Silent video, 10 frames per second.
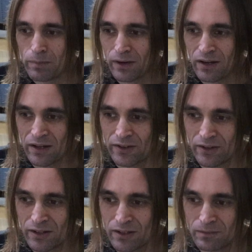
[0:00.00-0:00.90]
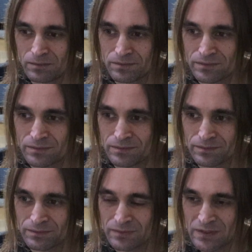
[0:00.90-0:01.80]
But
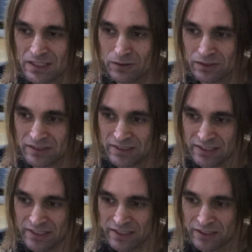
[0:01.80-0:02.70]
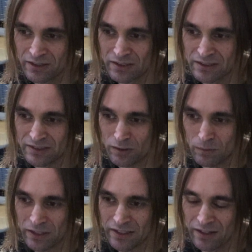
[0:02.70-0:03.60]
then you can see here it's
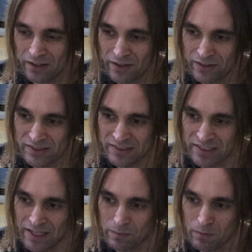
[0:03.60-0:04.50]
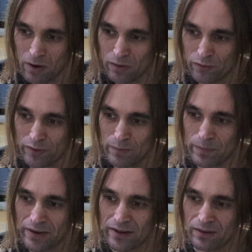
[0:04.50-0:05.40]
automatically the same amount of
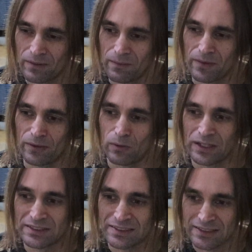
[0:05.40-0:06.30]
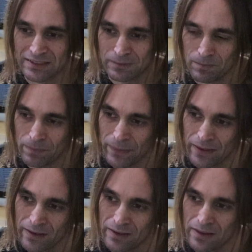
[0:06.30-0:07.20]
feedback on the right side,
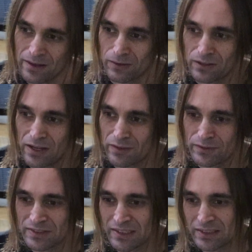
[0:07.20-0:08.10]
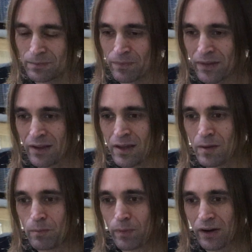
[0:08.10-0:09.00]
on the left side.
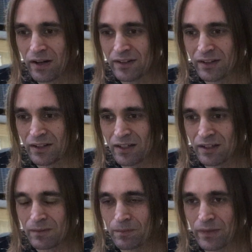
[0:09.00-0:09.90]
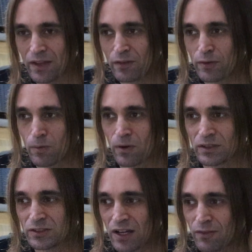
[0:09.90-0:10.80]
But if you
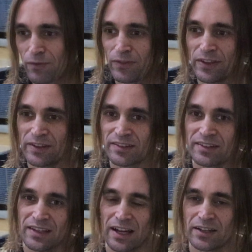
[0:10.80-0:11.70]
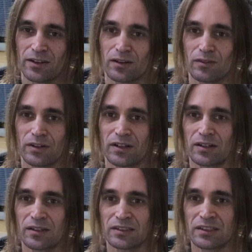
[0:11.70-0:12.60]
want to have this kind
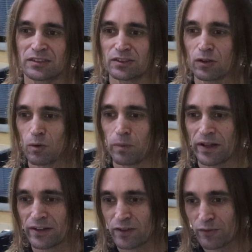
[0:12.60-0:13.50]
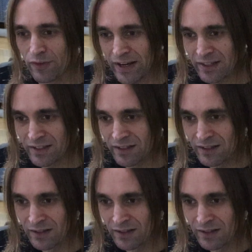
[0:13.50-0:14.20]
of syncopated effect,